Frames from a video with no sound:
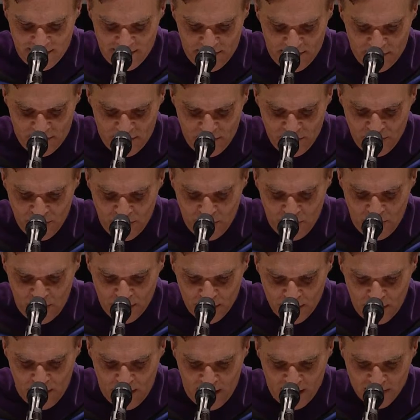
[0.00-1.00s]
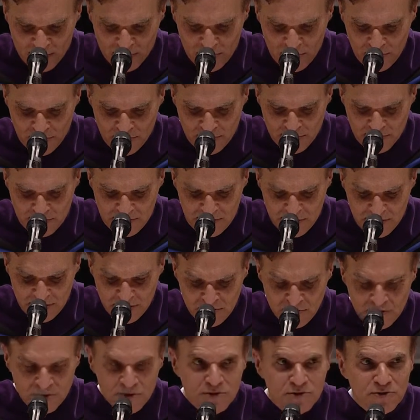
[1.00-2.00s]
New York Law School
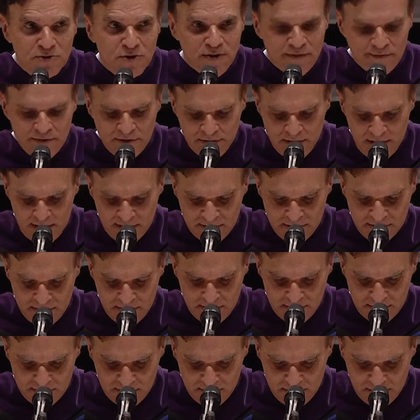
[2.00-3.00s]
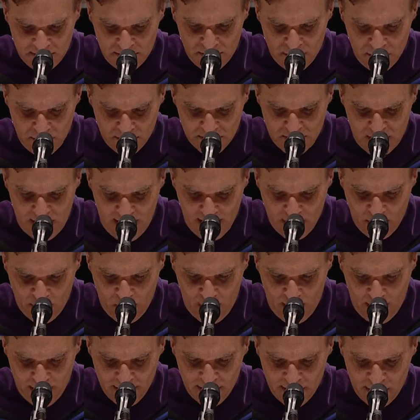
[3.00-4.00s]
continues to serve justice through its
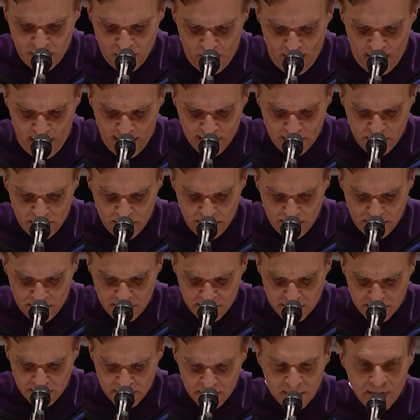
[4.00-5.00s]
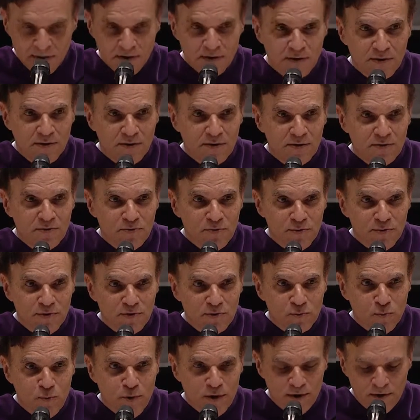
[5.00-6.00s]
high-quality graduates, through
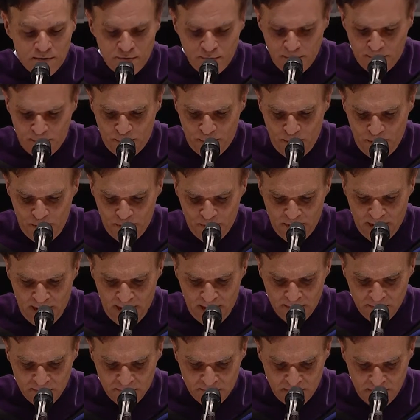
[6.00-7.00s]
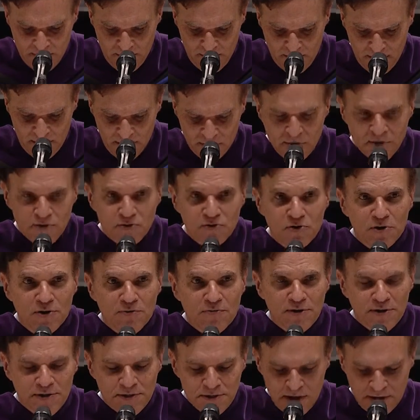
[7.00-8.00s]
its wonderful programs committed to
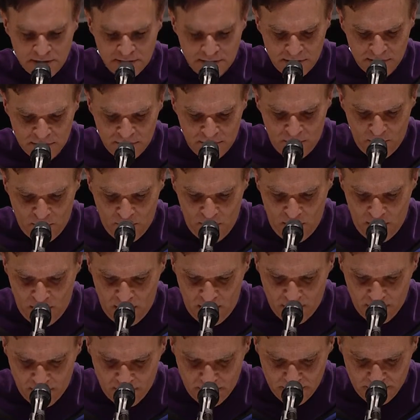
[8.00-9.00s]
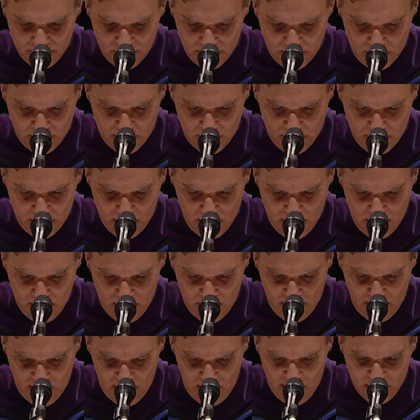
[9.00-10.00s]
serving justice for all.
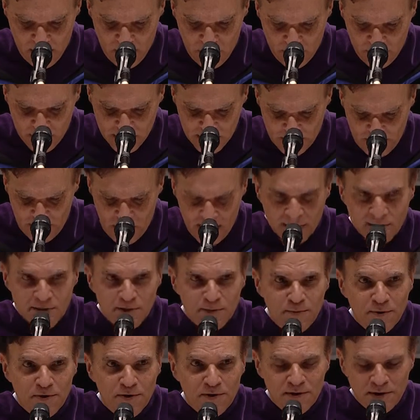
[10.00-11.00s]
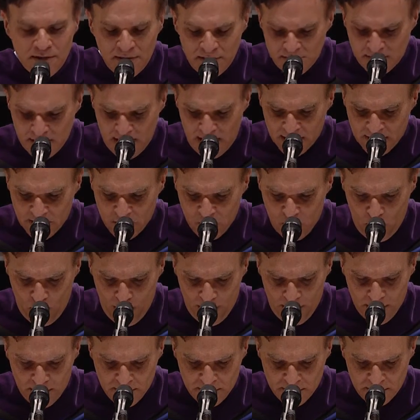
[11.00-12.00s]
And your responsibilities as
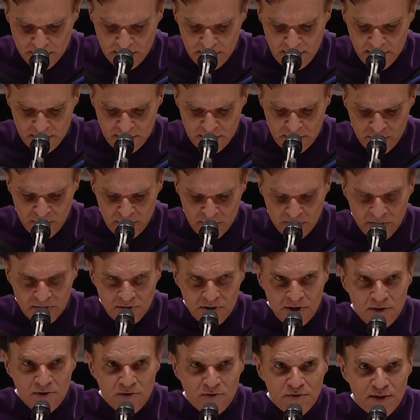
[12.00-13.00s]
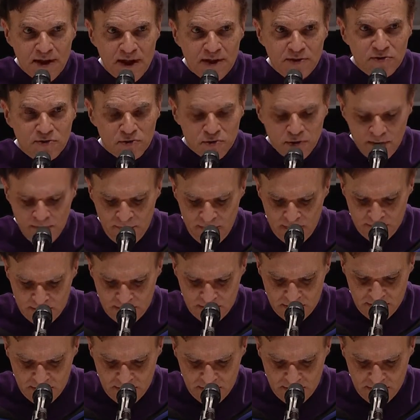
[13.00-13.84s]
lawyers is to continue that service